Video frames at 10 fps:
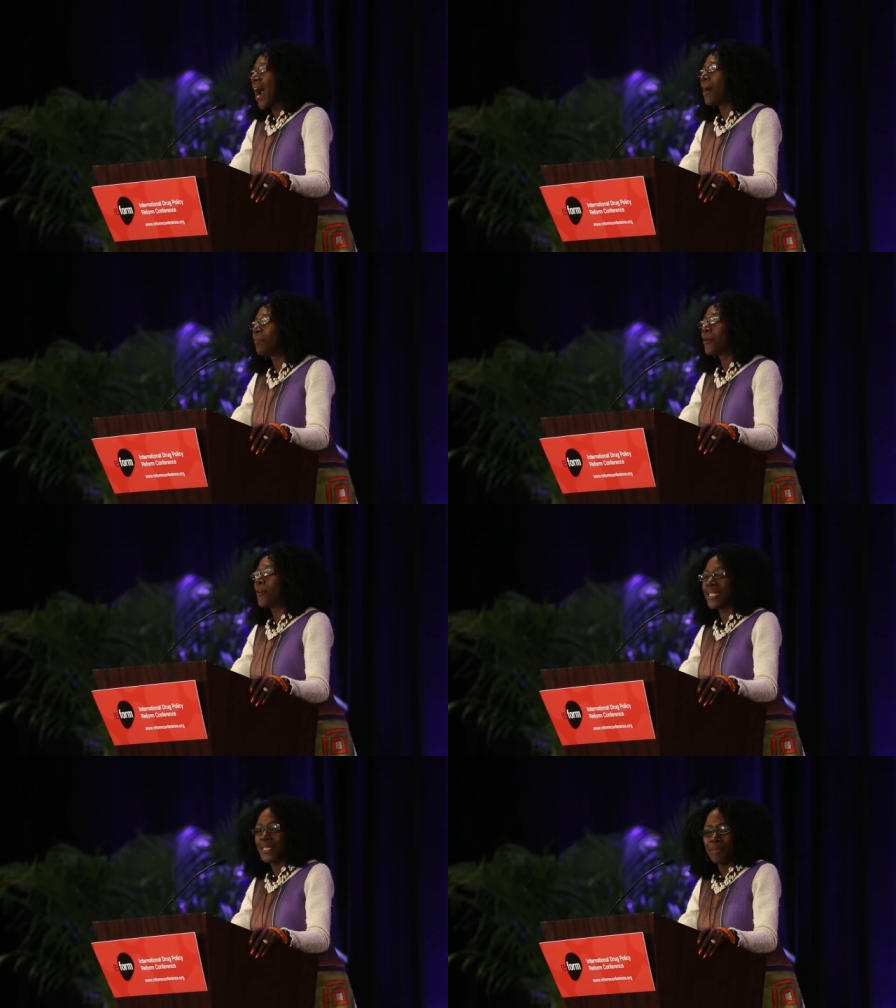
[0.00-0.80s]
I'm
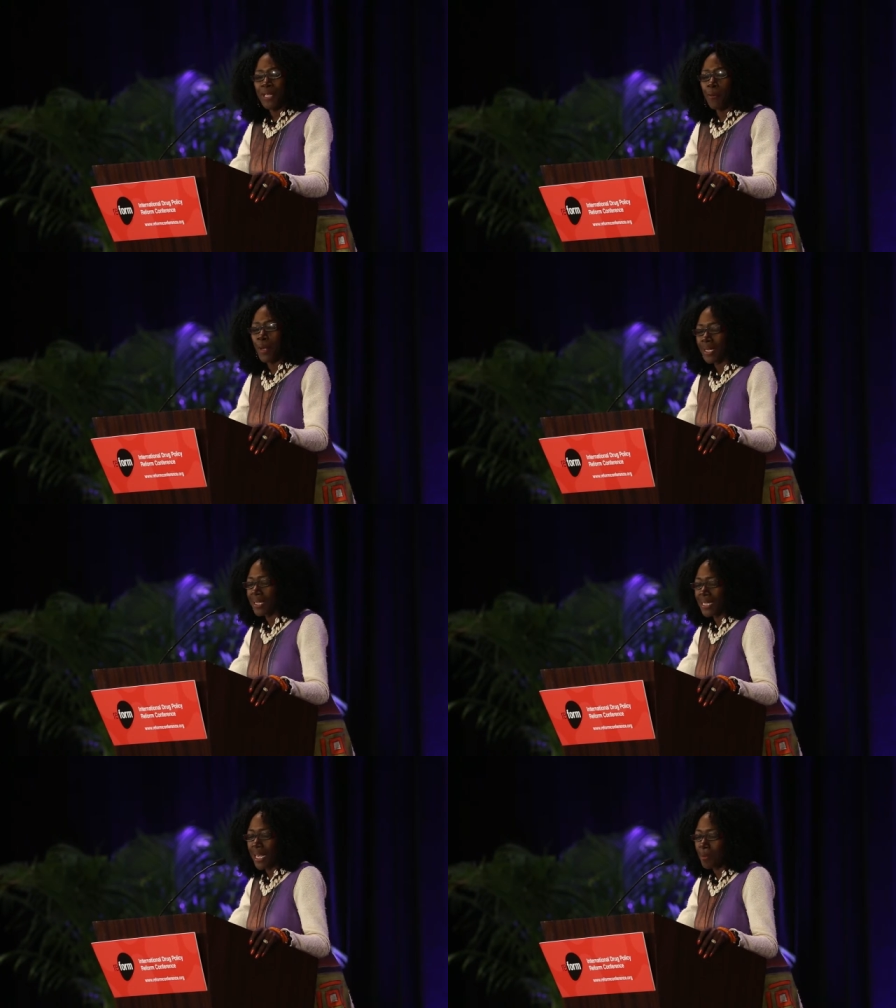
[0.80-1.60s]
going to be quick
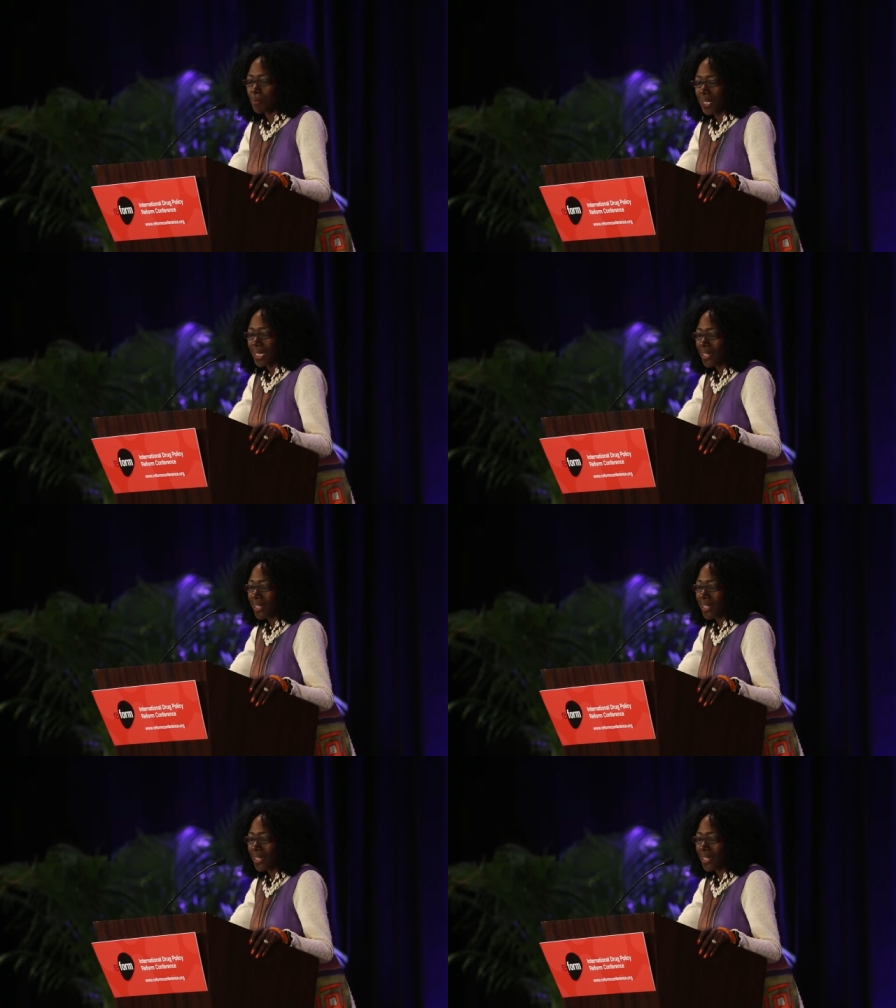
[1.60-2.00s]
because I don't want to